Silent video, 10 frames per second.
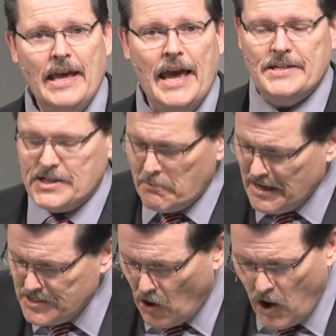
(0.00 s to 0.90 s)
And
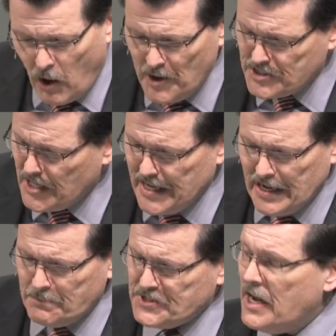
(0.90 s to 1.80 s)
somebody's always going to
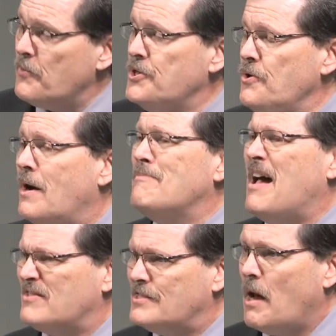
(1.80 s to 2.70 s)
get upset with you
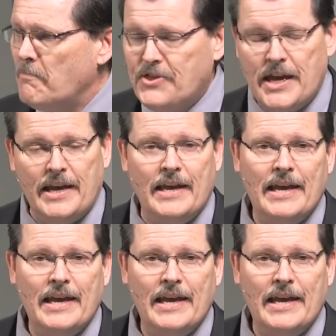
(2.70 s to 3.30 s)
about something.